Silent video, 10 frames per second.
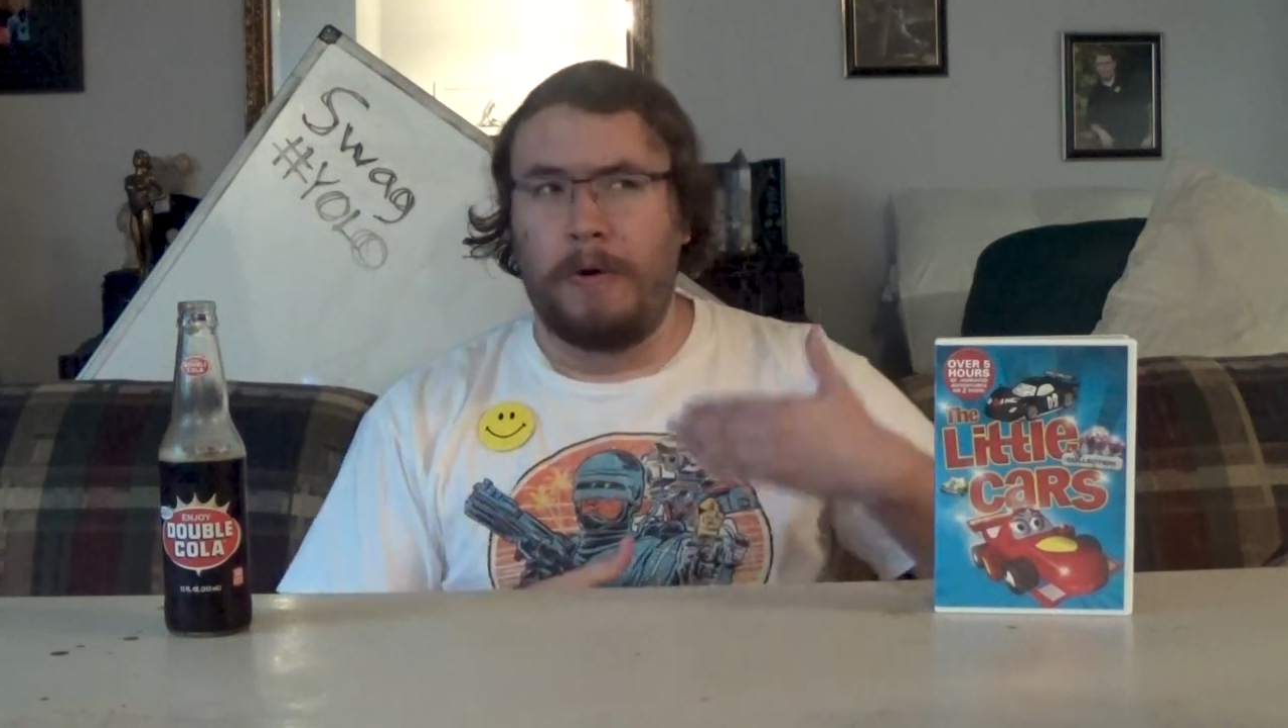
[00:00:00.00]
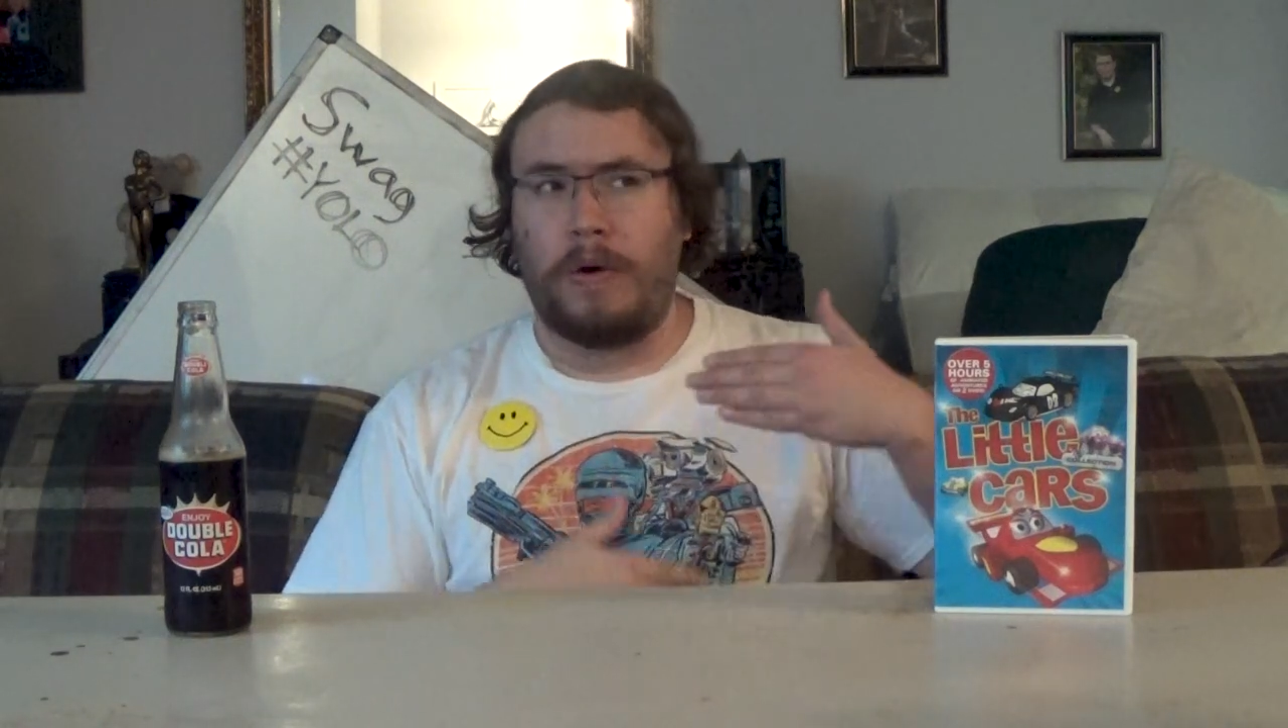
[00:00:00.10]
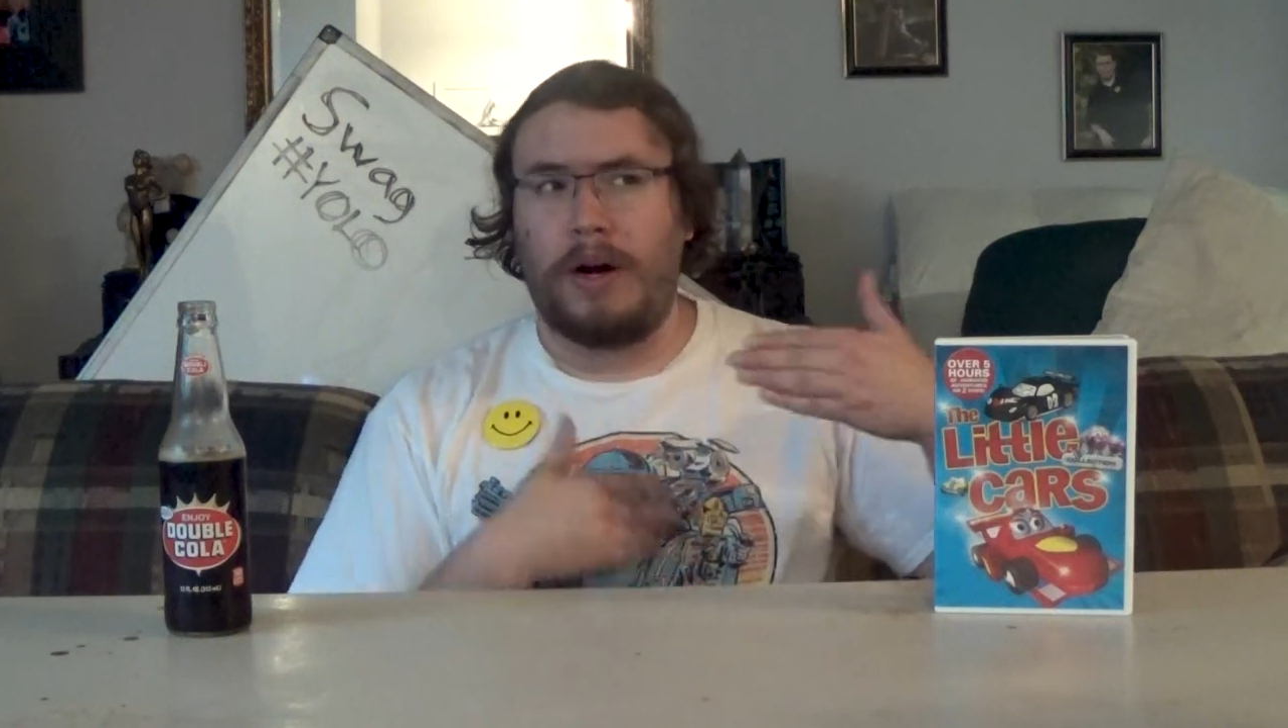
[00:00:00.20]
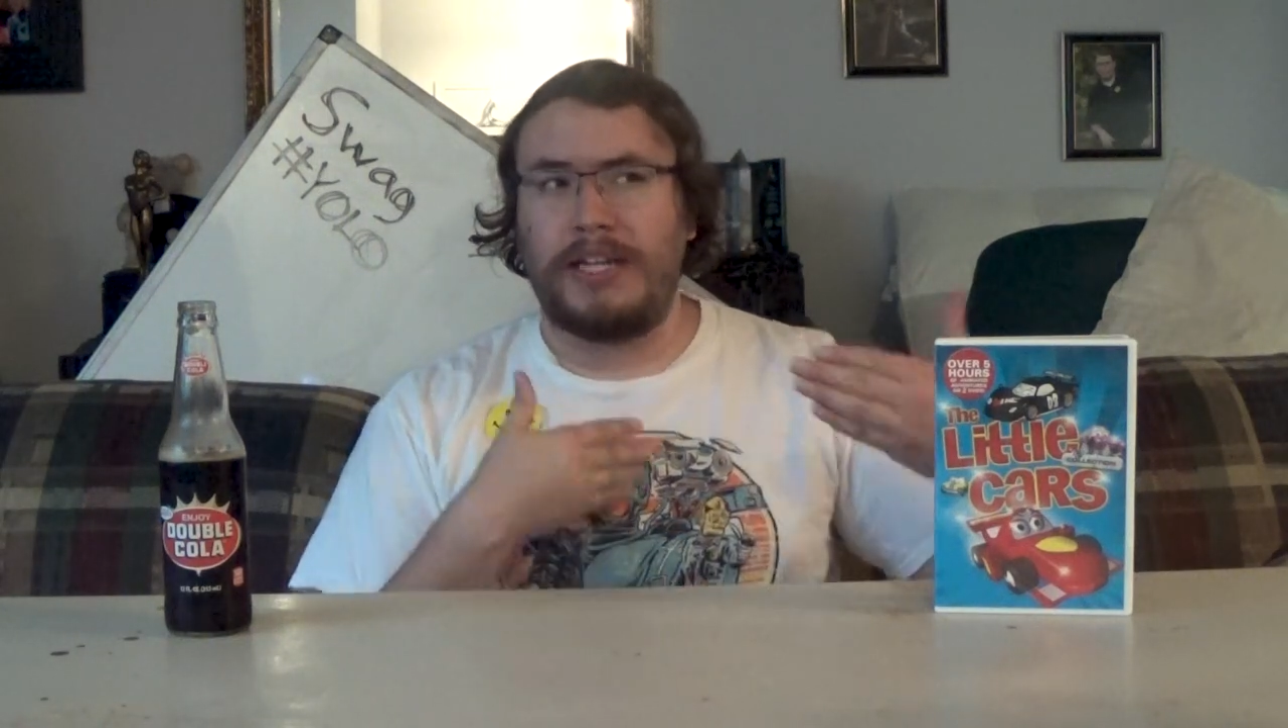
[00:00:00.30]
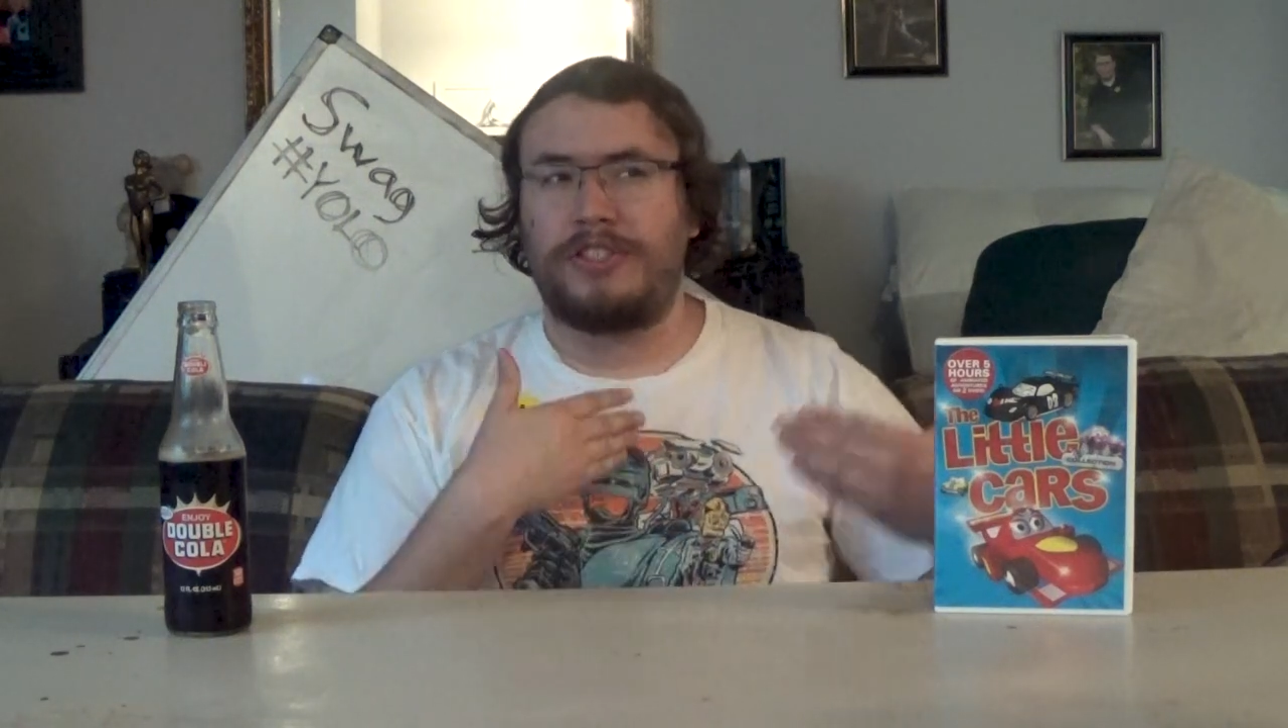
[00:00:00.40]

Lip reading: where I